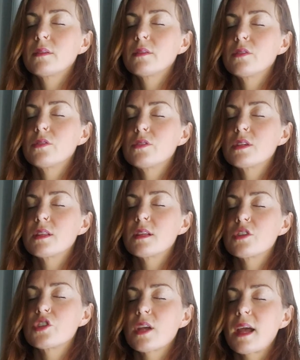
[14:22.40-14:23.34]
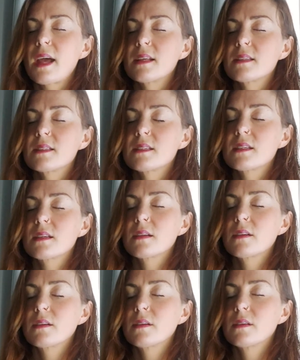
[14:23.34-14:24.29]
through to the chest,
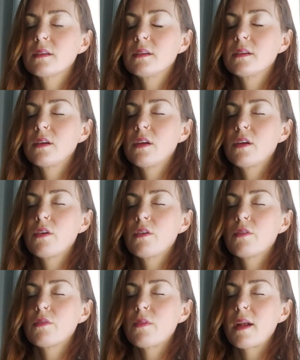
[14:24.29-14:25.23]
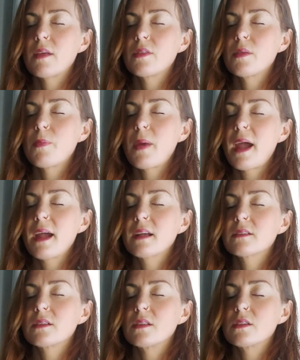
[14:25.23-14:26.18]
around the
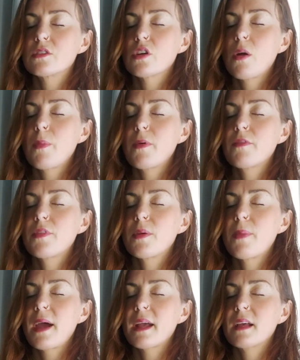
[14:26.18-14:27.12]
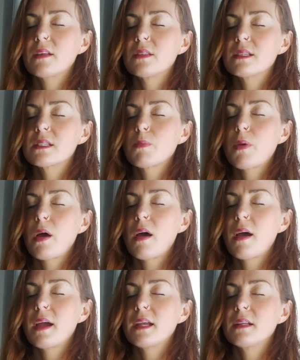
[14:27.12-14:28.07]
back to the top of the back and the
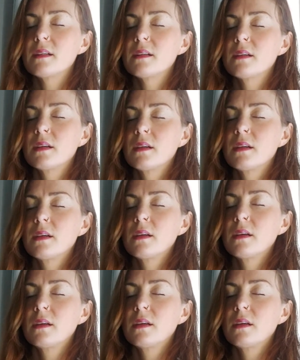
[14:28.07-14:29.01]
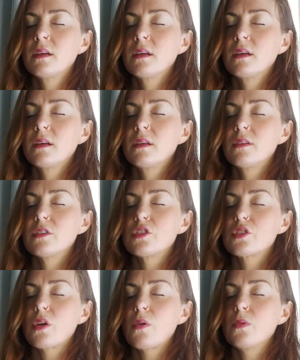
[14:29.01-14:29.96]
spine, the
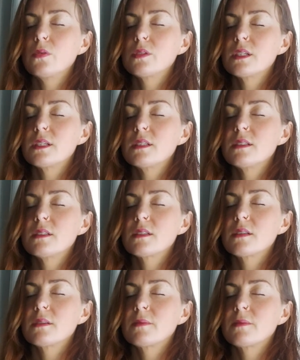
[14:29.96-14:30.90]
shoulders,